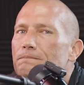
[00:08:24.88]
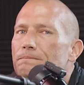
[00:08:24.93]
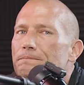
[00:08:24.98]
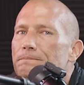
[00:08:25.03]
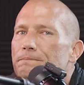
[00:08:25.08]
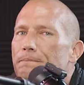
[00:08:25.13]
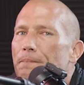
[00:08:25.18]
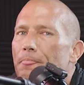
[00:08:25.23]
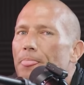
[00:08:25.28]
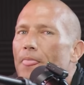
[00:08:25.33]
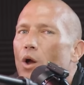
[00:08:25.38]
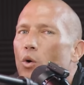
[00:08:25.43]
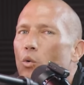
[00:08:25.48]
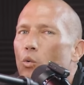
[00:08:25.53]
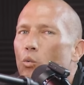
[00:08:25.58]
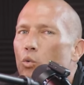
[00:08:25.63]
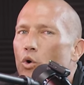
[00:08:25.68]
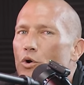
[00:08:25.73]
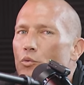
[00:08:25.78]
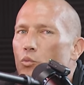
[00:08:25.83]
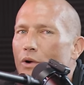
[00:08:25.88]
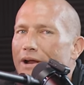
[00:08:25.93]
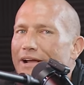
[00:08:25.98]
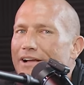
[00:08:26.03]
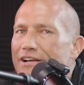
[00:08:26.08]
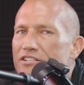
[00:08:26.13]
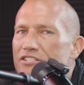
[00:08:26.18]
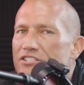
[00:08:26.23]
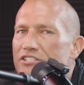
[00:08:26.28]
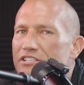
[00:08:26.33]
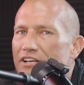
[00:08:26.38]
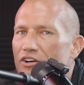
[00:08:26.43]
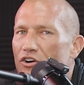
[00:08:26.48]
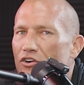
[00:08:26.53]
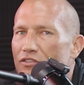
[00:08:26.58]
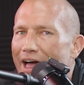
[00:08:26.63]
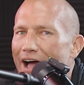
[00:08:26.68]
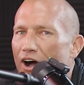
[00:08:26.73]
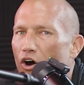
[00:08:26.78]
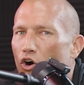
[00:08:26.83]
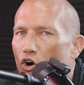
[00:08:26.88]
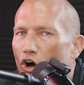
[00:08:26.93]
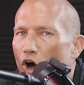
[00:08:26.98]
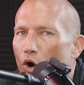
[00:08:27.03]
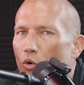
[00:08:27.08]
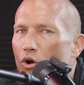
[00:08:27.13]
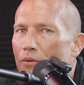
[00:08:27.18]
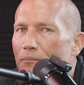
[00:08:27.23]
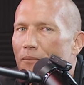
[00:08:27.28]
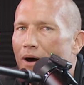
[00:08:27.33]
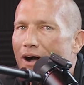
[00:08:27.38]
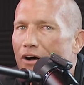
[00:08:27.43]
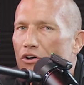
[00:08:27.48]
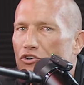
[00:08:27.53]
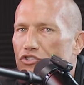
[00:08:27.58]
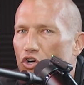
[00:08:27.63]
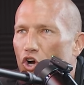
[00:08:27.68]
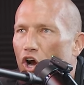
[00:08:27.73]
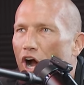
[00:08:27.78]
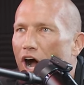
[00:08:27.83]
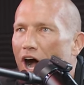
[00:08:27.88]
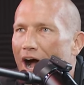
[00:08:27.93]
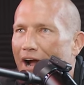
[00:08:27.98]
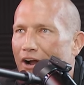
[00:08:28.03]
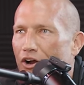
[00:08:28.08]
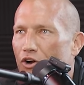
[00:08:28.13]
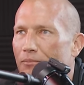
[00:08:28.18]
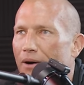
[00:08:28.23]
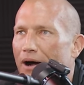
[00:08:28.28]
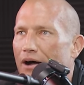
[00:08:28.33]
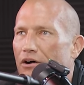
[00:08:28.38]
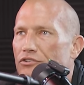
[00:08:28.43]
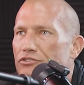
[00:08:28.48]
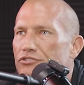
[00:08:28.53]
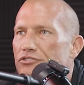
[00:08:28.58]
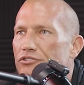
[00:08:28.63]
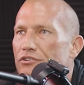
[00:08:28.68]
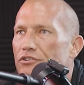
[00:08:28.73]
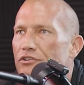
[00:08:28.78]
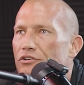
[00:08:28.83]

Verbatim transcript: Correct. Would we consider that lower miles or higher miles?